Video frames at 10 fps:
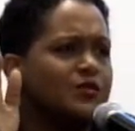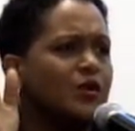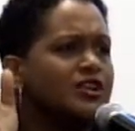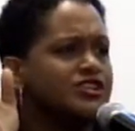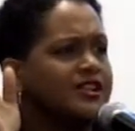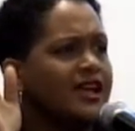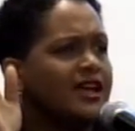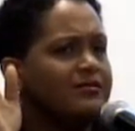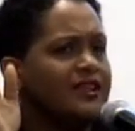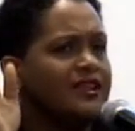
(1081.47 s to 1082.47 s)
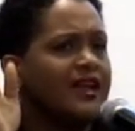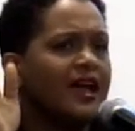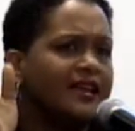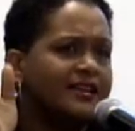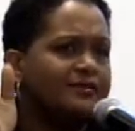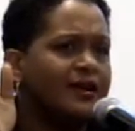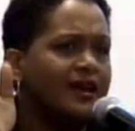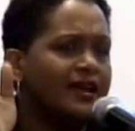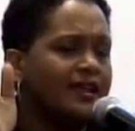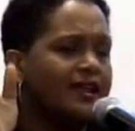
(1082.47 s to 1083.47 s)
What should I be guided
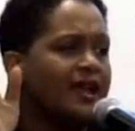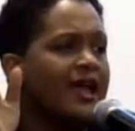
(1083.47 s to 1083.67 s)
by?